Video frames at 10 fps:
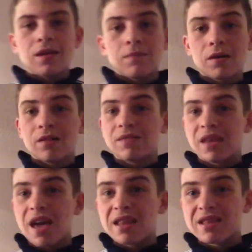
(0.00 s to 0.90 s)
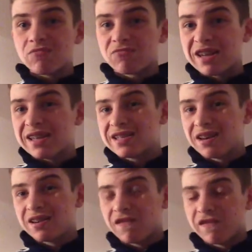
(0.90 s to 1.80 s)
But, yeah, it really
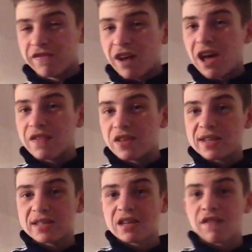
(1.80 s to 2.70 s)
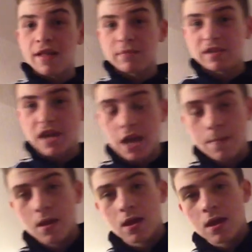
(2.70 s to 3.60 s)
took them 5 years to develop this game.